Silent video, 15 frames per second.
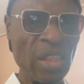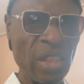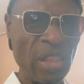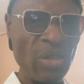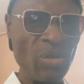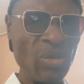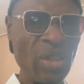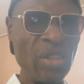
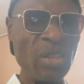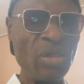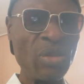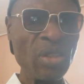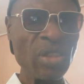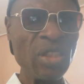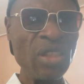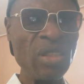again. When they
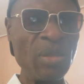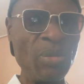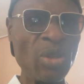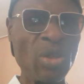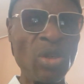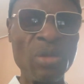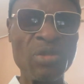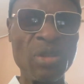roast it, it
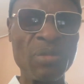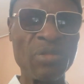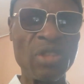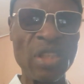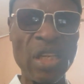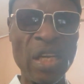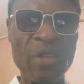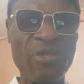becomes
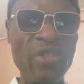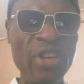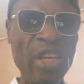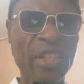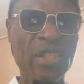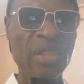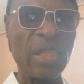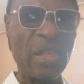something like
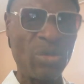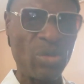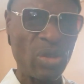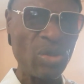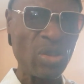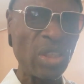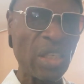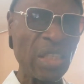flakes.
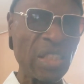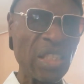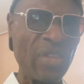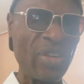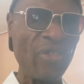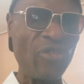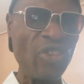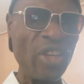Okay,
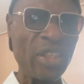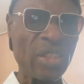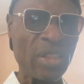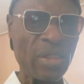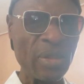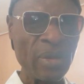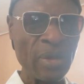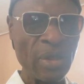cassava
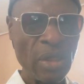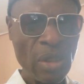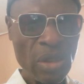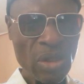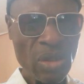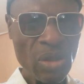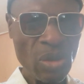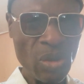flakes.
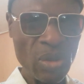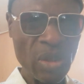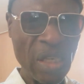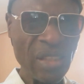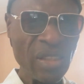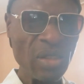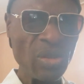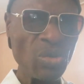So
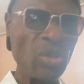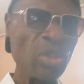that is